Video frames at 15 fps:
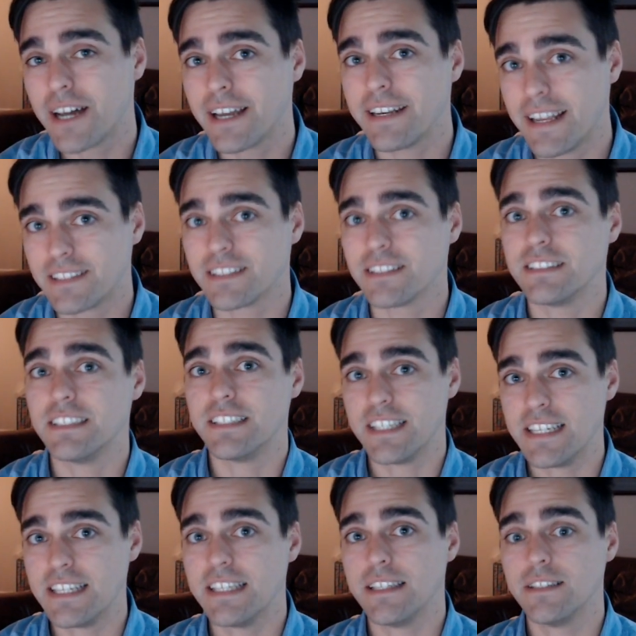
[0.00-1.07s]
as a
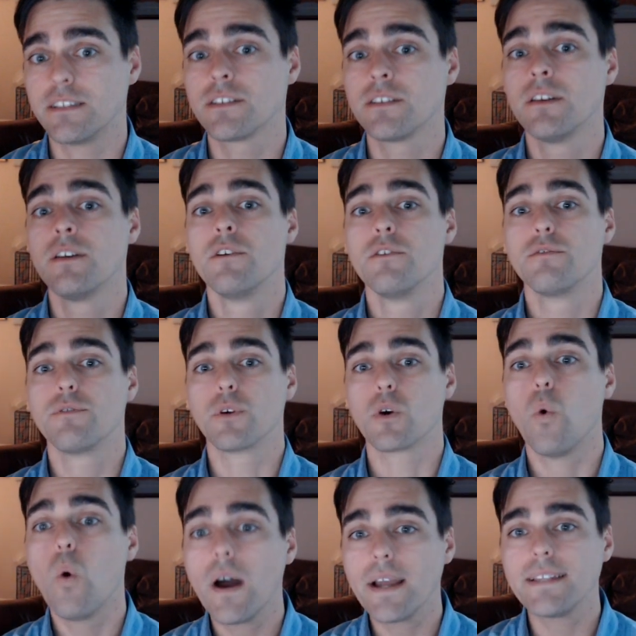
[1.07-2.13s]
disease for
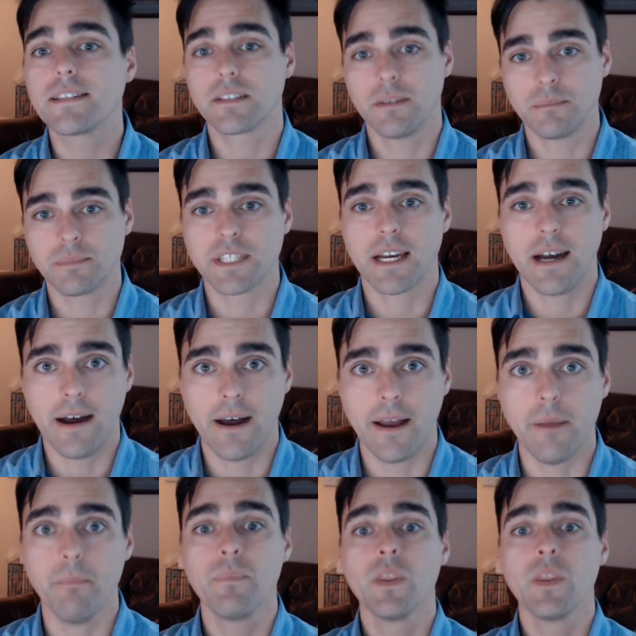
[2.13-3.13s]
quite some time.